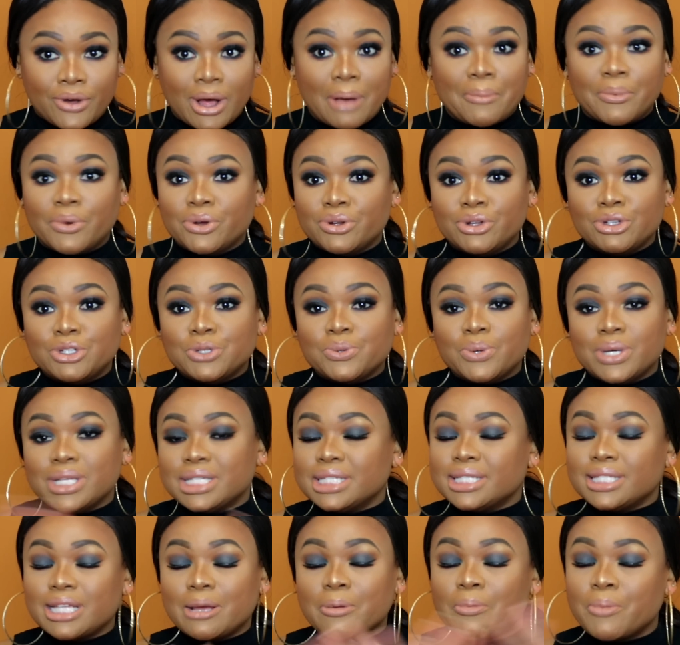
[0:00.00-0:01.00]
I'm going to do a
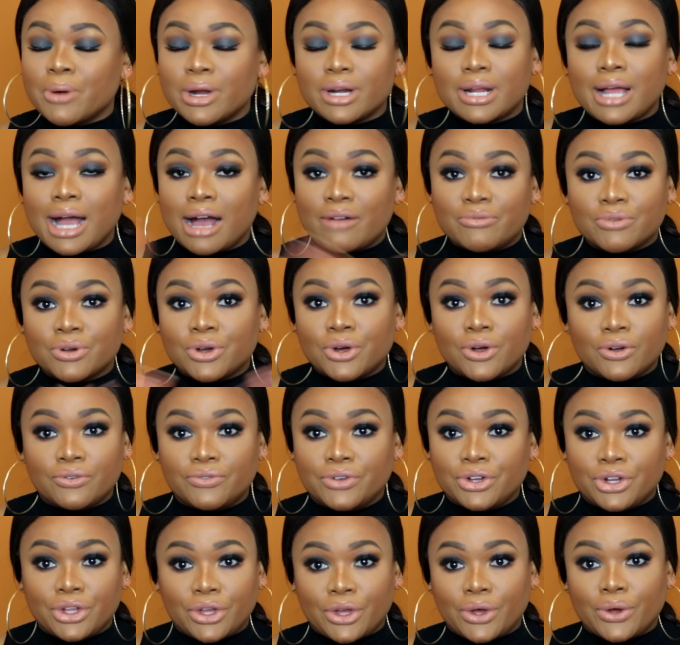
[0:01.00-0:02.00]
separate CoverGirl
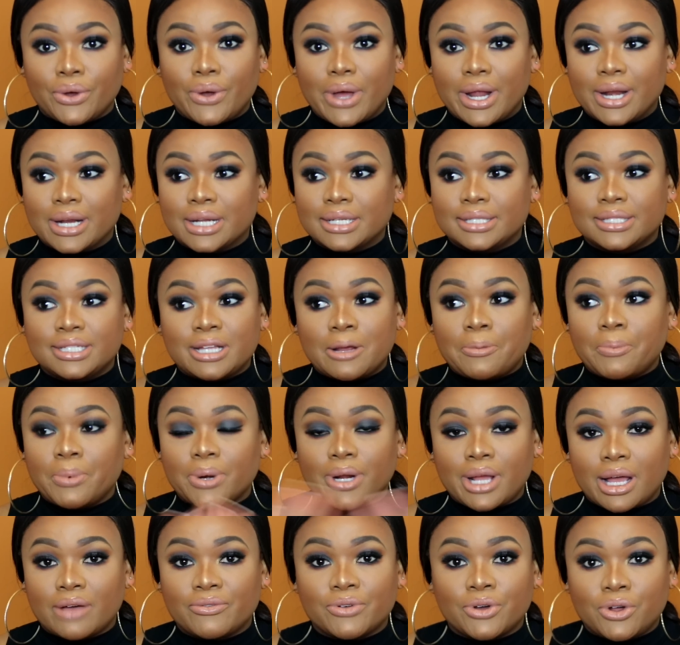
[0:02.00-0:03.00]
video and a
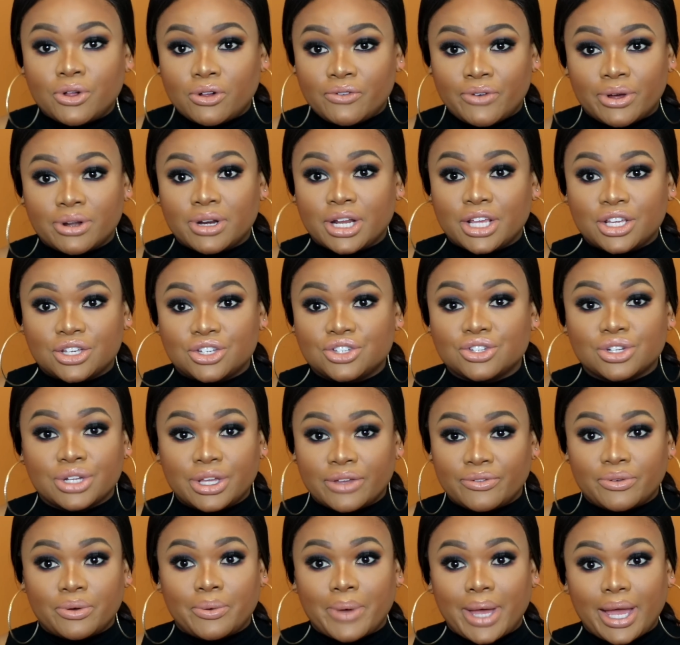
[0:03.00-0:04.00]
separate CoverGirl foundation
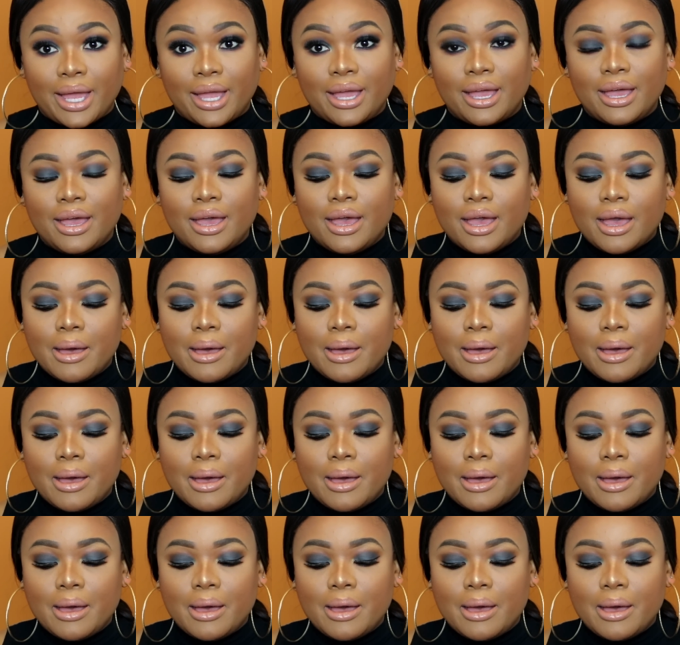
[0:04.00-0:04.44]
giveaway.